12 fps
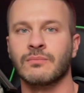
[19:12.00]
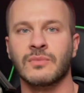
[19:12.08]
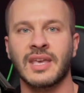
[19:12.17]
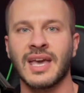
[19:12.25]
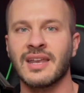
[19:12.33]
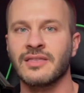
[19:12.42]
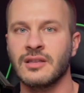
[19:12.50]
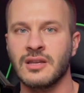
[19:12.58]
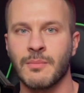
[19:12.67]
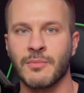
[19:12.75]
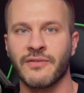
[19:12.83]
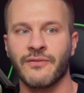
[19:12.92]
getting the
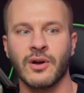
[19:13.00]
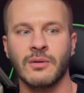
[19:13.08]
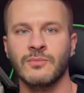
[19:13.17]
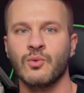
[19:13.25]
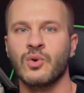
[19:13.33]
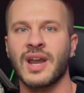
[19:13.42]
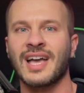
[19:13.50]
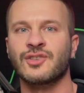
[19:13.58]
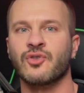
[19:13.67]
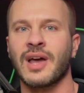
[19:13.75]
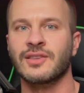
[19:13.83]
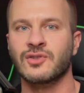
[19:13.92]
number from, when I
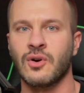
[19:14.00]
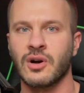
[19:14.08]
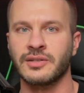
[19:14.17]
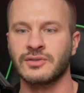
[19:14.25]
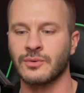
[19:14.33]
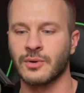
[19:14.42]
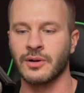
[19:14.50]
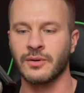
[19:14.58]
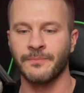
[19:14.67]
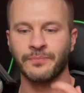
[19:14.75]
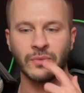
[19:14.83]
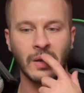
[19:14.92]
tried talking to her,
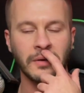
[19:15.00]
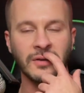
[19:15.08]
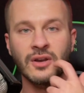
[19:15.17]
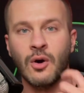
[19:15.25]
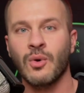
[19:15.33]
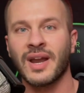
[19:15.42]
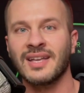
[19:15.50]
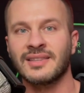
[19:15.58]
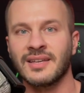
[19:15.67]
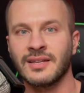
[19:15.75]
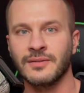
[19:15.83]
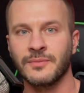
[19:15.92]
you know what I
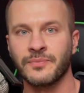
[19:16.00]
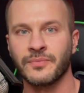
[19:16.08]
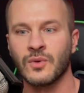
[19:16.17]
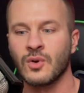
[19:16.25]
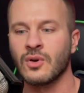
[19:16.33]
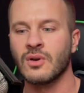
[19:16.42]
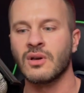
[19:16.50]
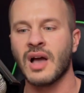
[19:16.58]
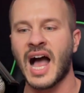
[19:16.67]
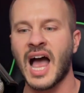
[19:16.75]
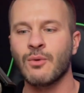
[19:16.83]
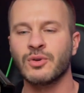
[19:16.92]
did?
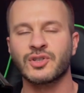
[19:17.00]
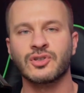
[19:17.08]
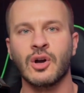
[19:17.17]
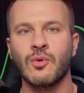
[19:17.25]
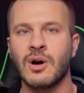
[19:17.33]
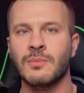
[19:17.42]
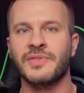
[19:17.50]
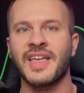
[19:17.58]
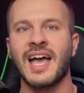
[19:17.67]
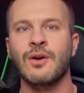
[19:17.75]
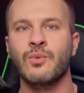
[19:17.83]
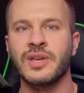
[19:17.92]
I would show up
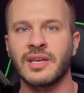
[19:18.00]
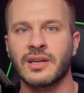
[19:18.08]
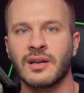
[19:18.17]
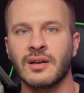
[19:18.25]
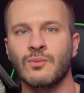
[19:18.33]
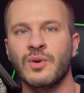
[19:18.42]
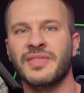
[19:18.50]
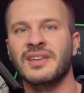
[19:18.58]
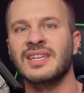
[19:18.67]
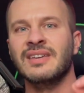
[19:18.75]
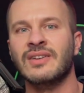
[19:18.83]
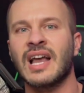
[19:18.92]
that week with an
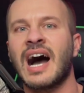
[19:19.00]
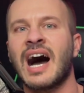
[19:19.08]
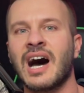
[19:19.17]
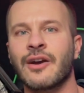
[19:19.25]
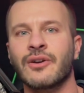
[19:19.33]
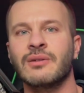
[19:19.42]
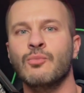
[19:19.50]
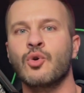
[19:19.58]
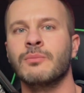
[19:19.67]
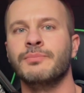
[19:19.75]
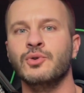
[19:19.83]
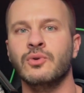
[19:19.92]
even hotter and more
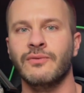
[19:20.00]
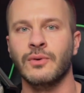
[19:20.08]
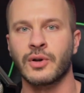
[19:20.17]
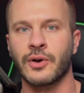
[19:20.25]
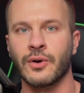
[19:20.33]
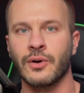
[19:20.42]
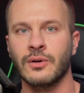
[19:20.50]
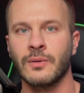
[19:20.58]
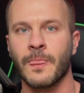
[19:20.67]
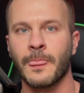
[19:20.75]
beautiful girl.